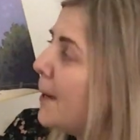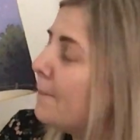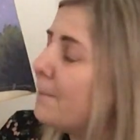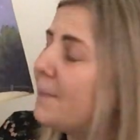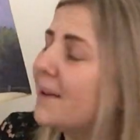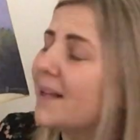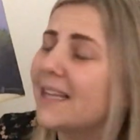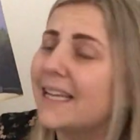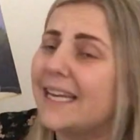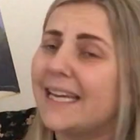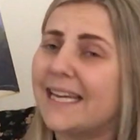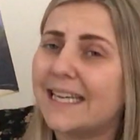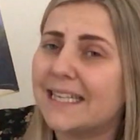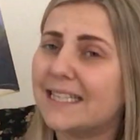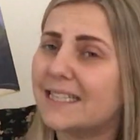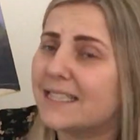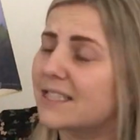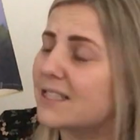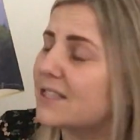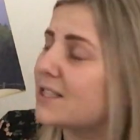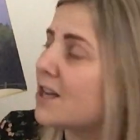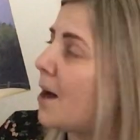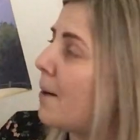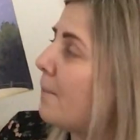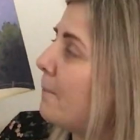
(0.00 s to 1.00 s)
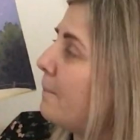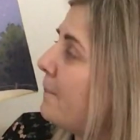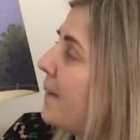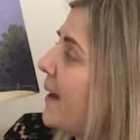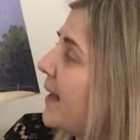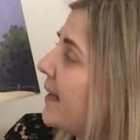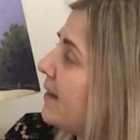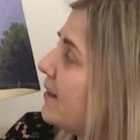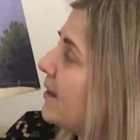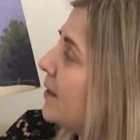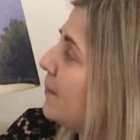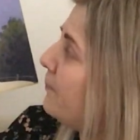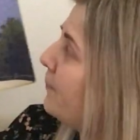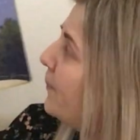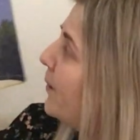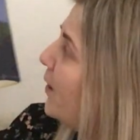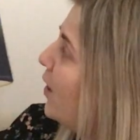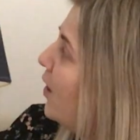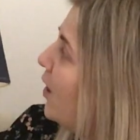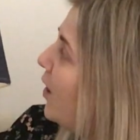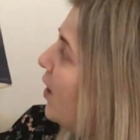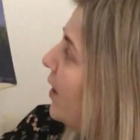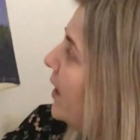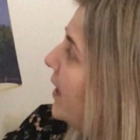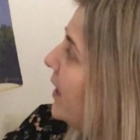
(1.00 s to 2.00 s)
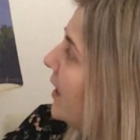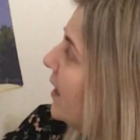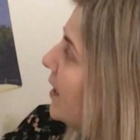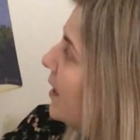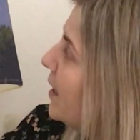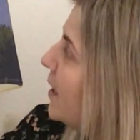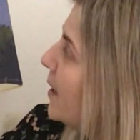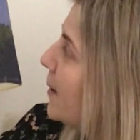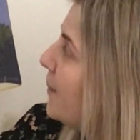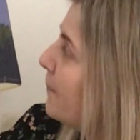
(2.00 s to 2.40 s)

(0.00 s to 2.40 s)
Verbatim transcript: Please stop, begged the boy.